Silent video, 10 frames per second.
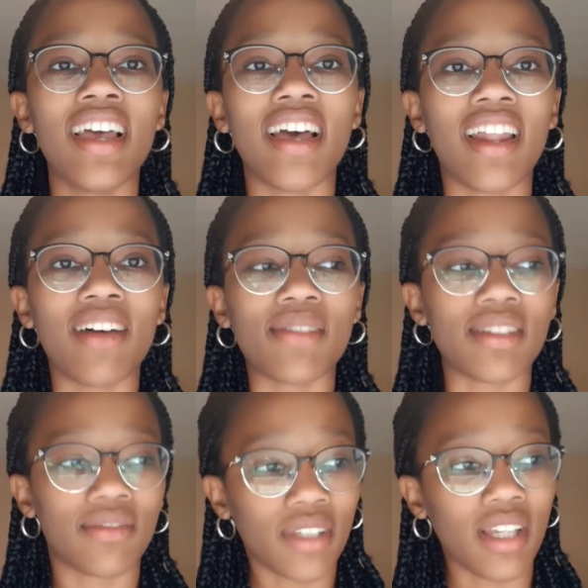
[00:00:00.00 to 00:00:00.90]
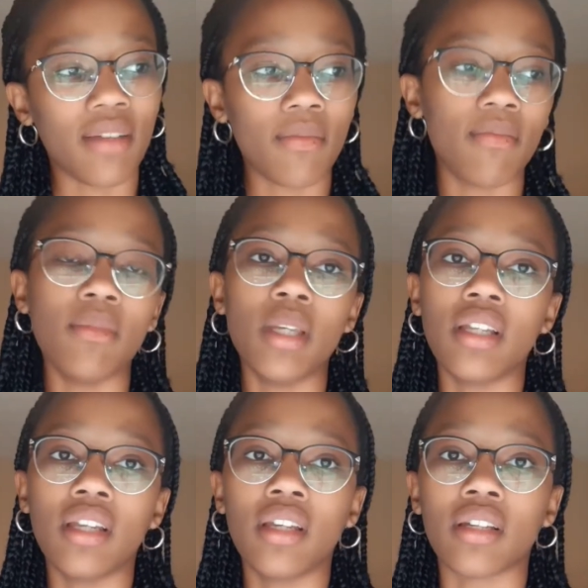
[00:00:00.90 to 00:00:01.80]
and I wasn't really
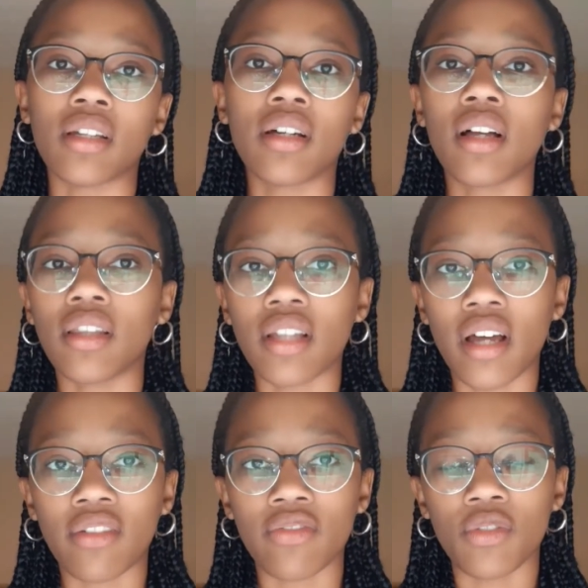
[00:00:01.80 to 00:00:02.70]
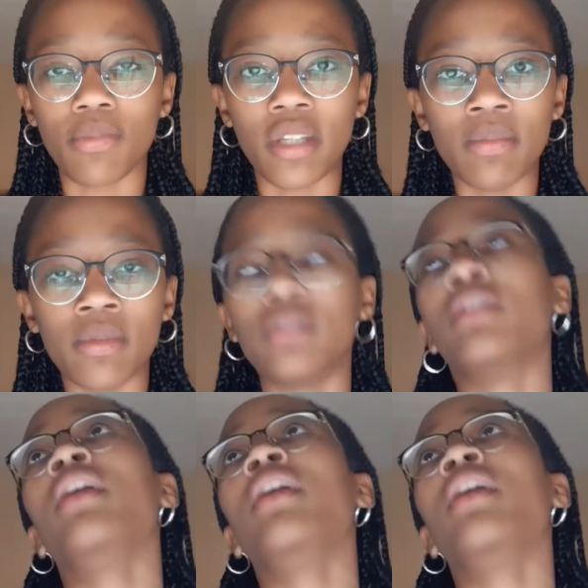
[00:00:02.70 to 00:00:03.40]
meeting a lot of new people,